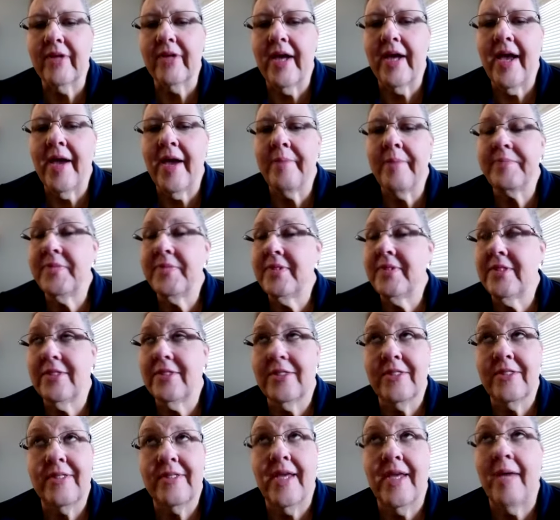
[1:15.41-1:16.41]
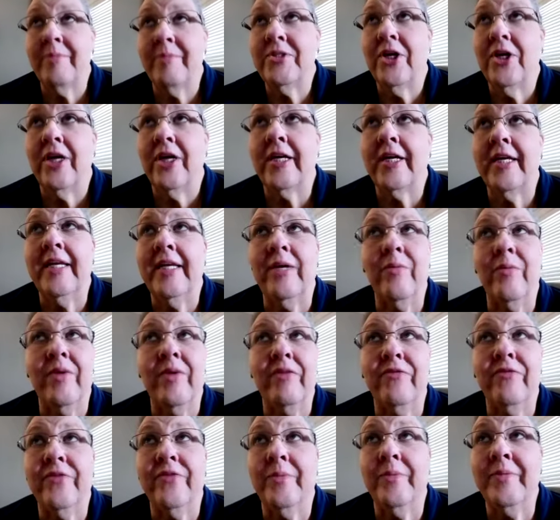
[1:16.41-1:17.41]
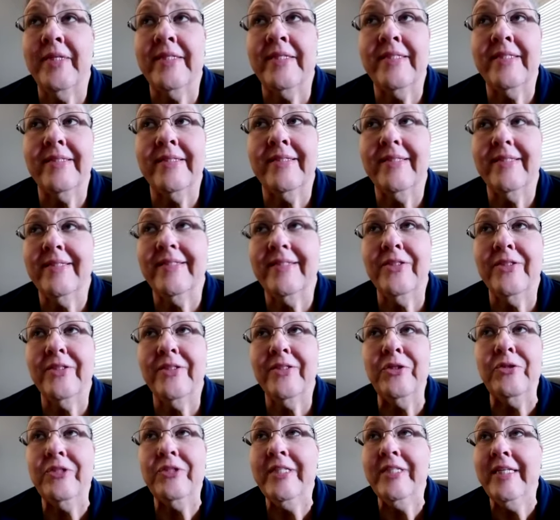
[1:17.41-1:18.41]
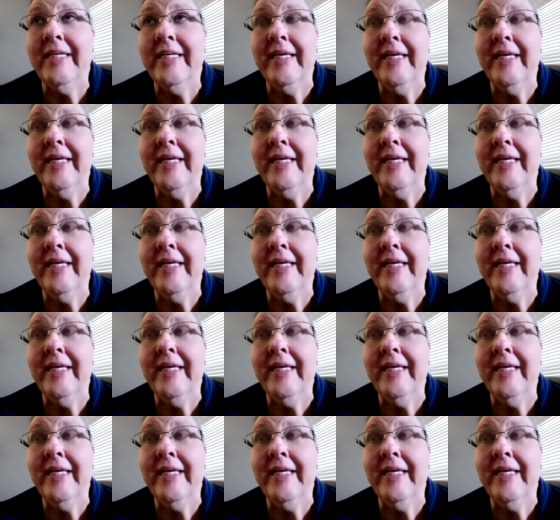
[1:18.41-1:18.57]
I'm talking, it went from this oozing,